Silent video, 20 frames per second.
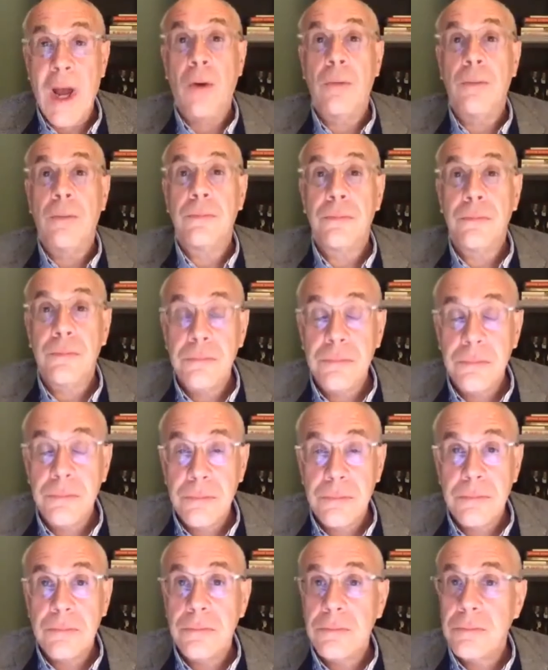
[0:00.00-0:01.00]
that's a pretty good
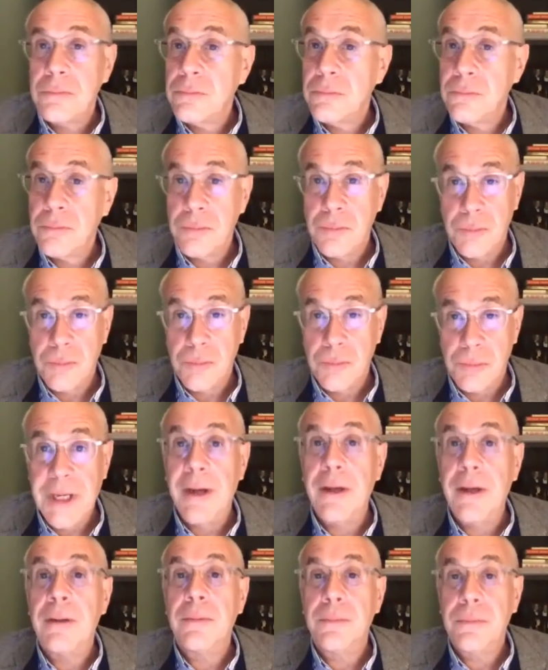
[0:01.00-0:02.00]
job. Our
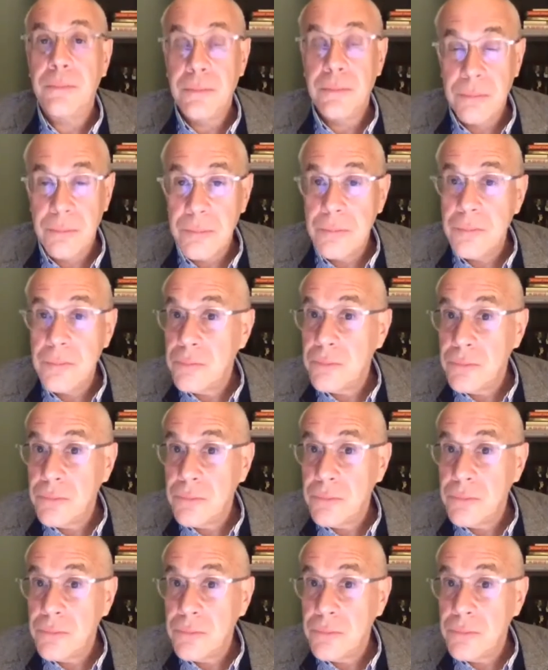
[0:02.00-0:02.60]
average